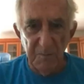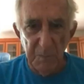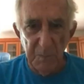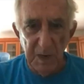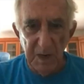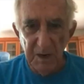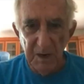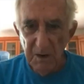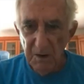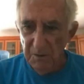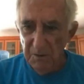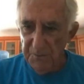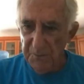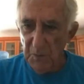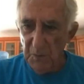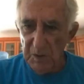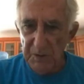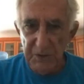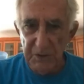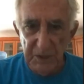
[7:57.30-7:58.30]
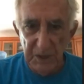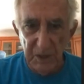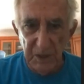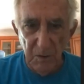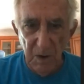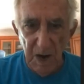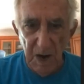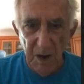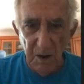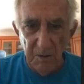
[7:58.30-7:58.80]
me falls to the
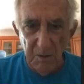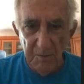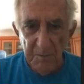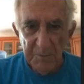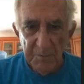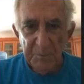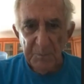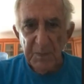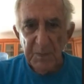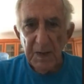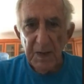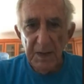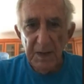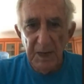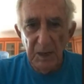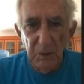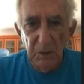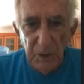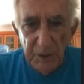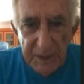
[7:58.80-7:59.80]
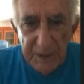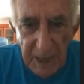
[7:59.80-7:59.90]
ground. And I look